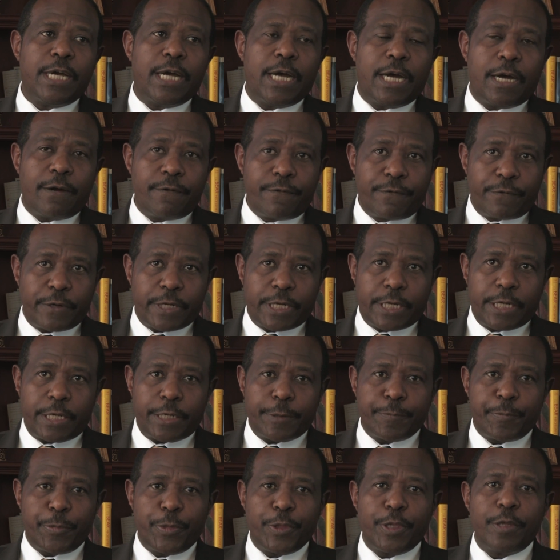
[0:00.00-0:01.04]
Africa.
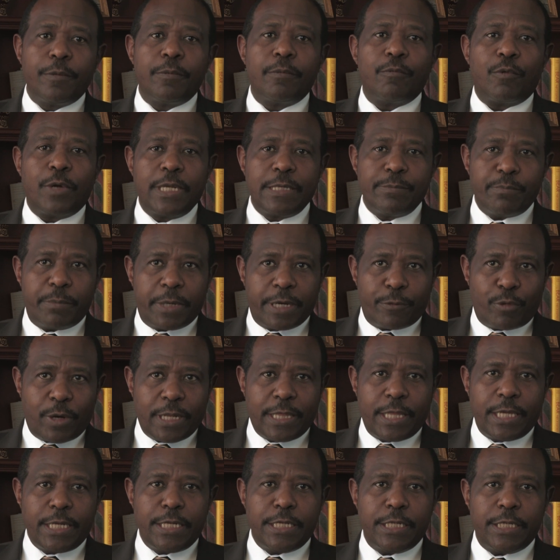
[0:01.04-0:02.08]
But
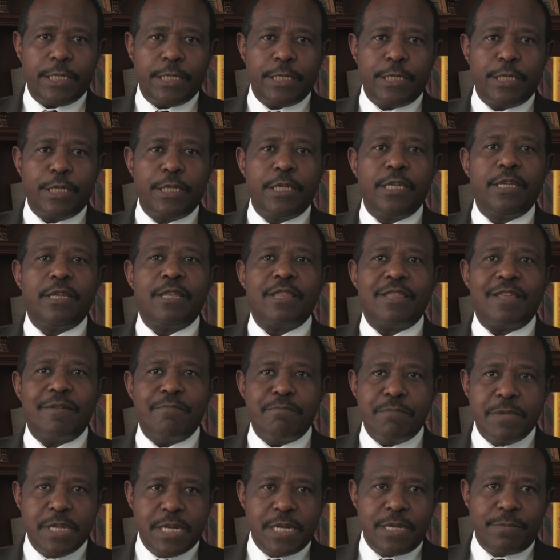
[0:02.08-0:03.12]
what they need, the
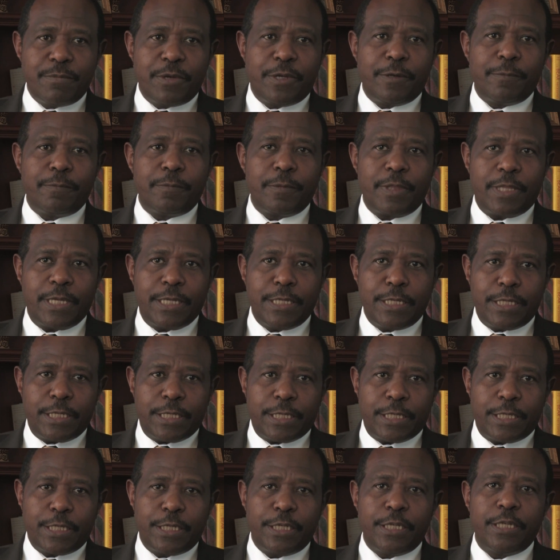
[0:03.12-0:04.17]
minimum they
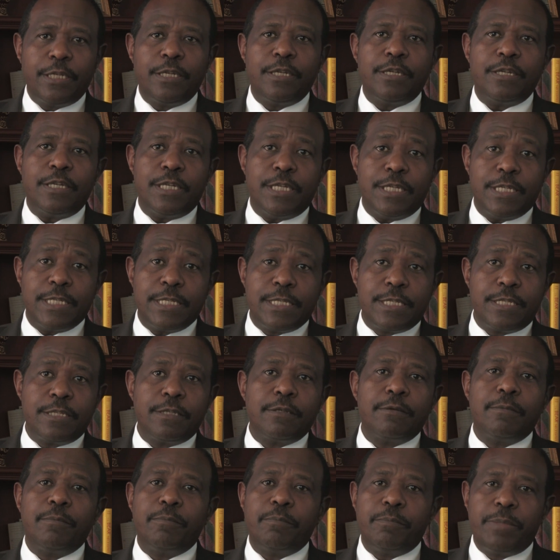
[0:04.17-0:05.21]
need, is
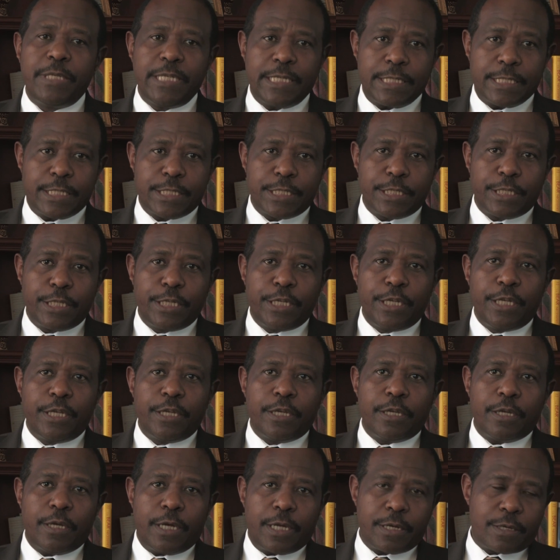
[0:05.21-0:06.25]
peace.
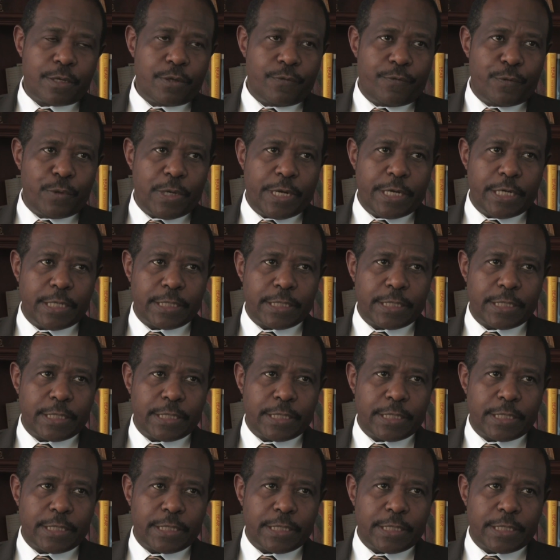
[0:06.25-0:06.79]
I'll give you an